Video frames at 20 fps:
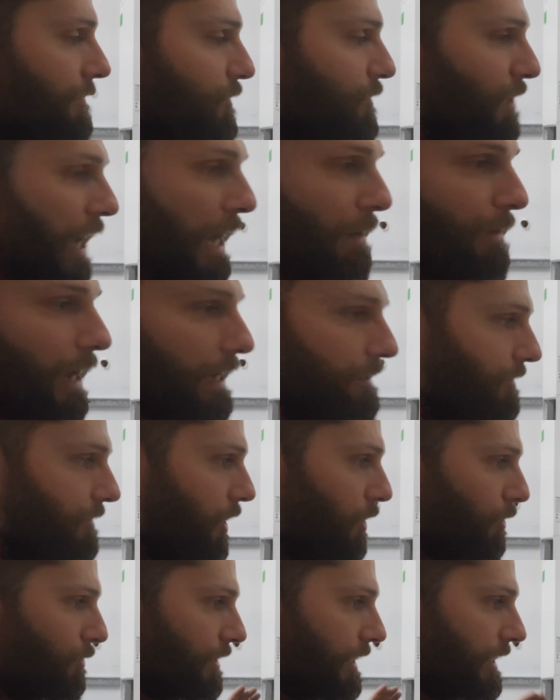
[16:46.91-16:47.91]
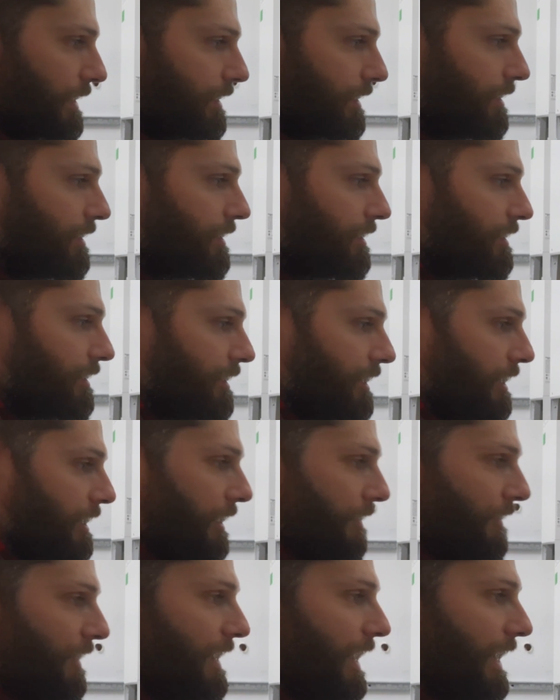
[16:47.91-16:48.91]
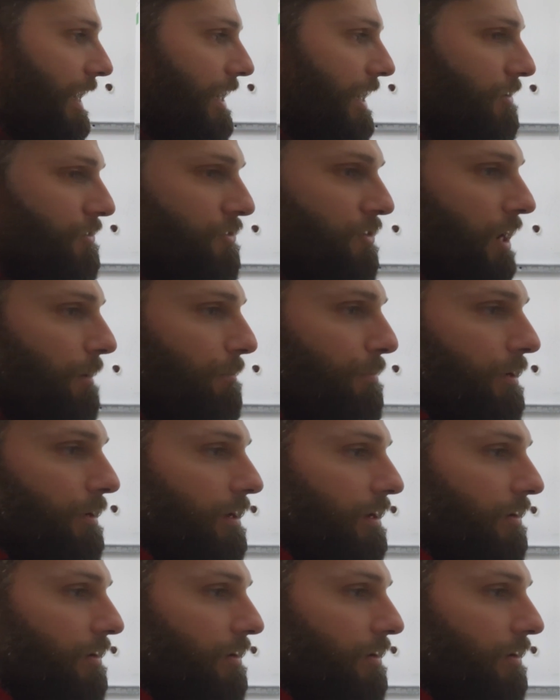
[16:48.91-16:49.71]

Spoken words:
rods only. And then I gotta jump